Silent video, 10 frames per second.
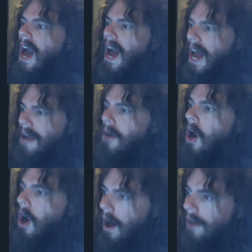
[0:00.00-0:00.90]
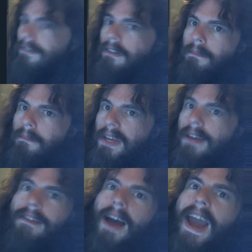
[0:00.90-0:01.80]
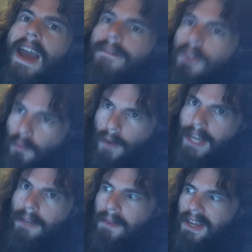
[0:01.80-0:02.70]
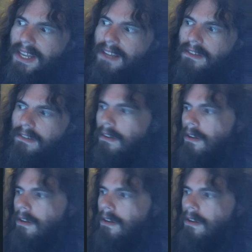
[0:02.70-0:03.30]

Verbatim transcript: I'm awesome because I have the right opinions.